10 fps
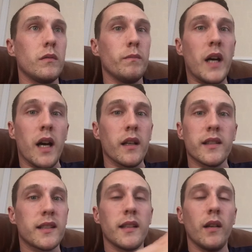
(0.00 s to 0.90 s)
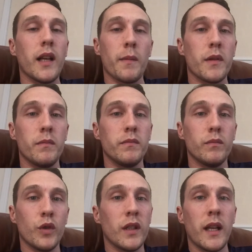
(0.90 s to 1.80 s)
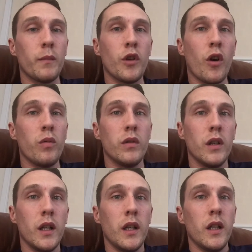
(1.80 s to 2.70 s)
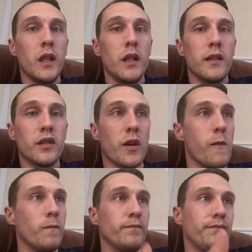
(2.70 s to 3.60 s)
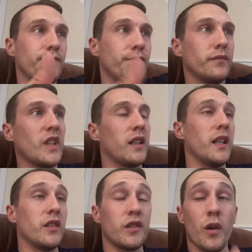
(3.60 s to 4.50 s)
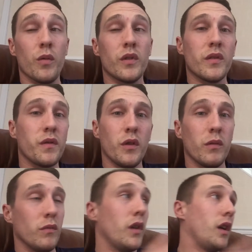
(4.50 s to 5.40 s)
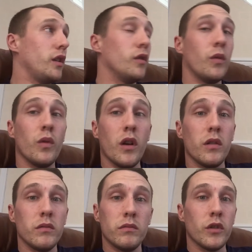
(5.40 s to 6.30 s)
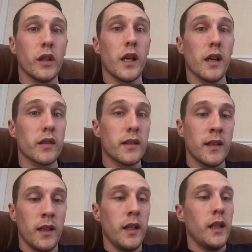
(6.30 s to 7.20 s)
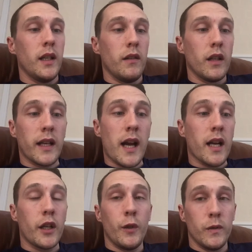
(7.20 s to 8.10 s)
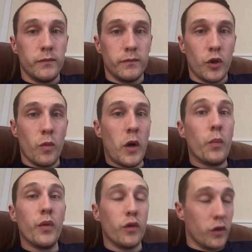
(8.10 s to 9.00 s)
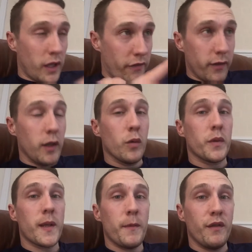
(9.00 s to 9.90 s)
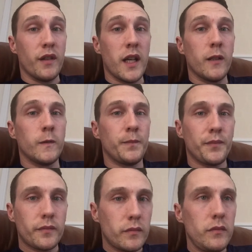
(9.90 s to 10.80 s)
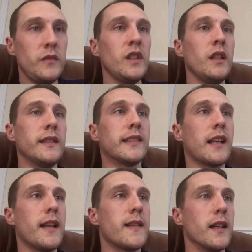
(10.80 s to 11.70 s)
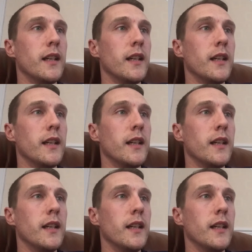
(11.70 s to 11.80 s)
Martinez still kept him, wouldn't let him go. So I think Stones just thought, you know what, not asked. Lukaku come out before the FA Cup semi-final and said,